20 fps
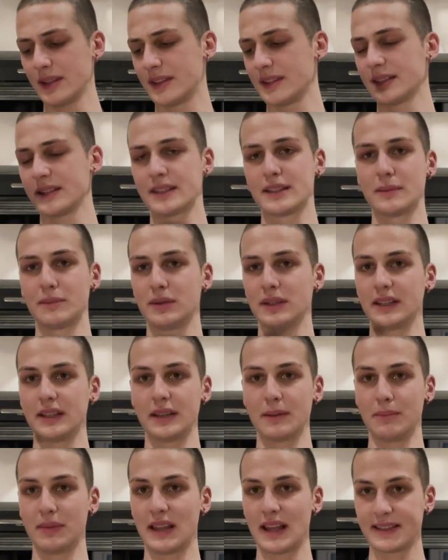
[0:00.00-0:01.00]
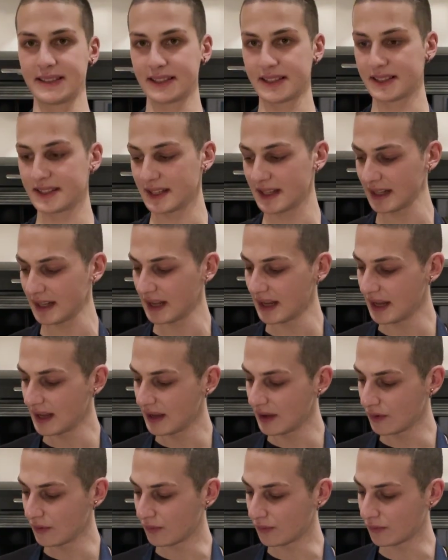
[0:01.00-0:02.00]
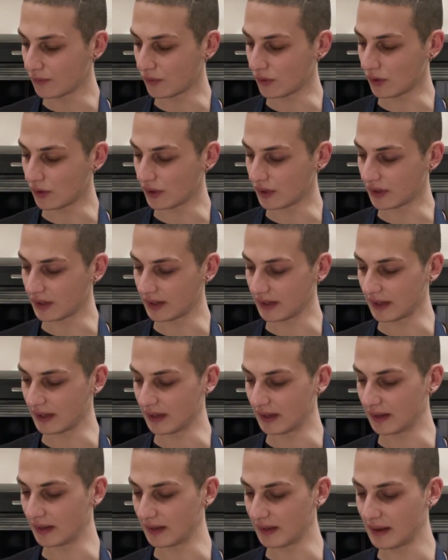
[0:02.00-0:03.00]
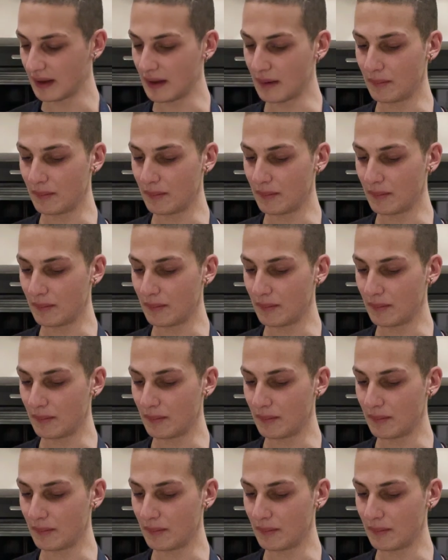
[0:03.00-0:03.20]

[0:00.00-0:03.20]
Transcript: This is simply a plastic stick for